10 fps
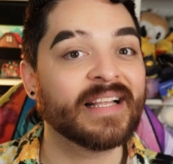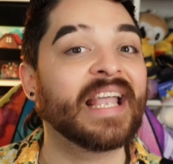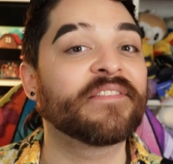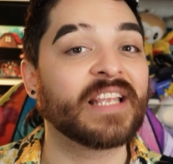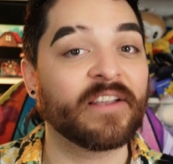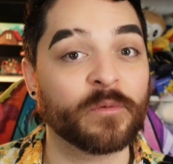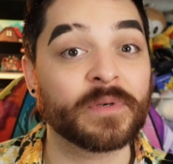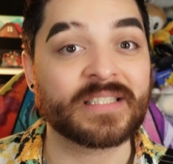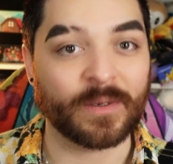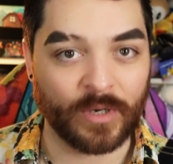They have to give them to
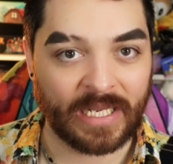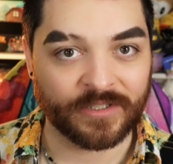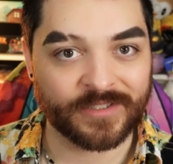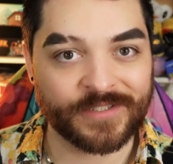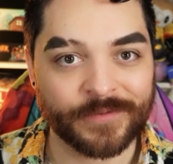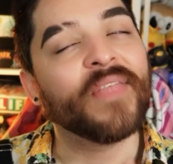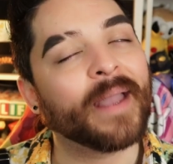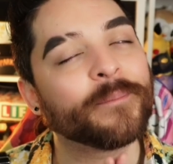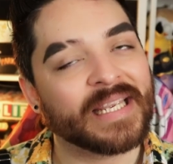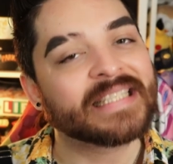someone else.
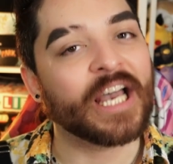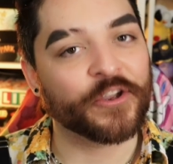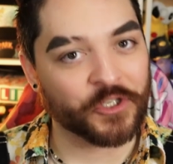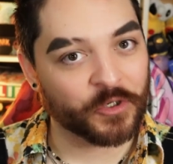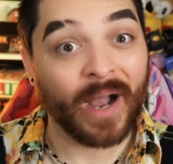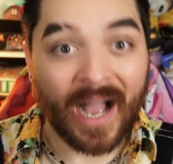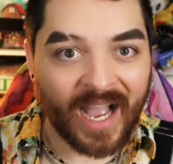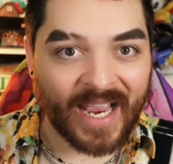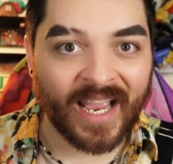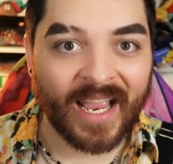Let me tell you,
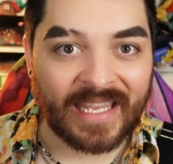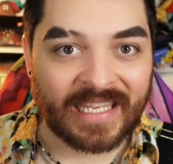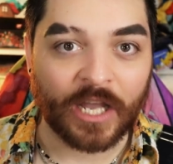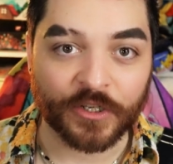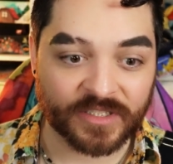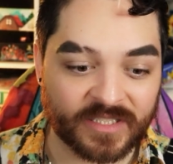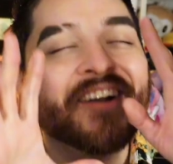I yelled.